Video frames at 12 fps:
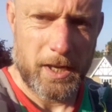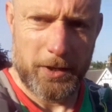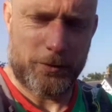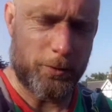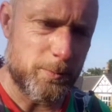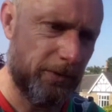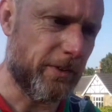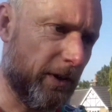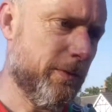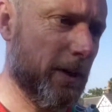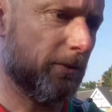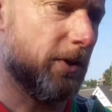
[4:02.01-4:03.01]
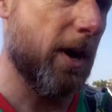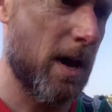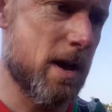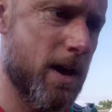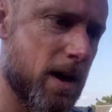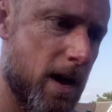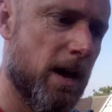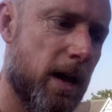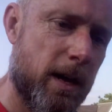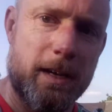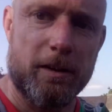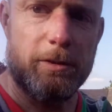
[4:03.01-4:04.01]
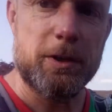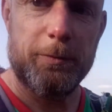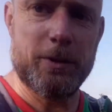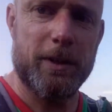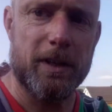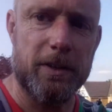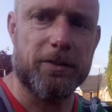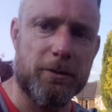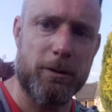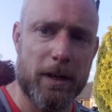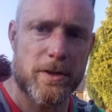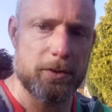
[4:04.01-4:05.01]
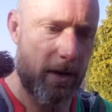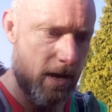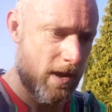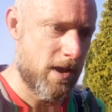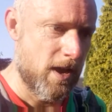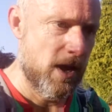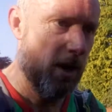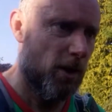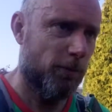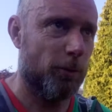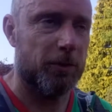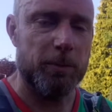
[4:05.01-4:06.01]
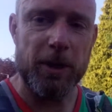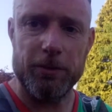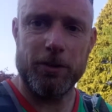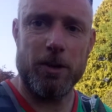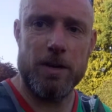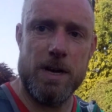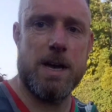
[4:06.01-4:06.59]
Sort myself out, get ready for the night and crack on. 40 miles gone.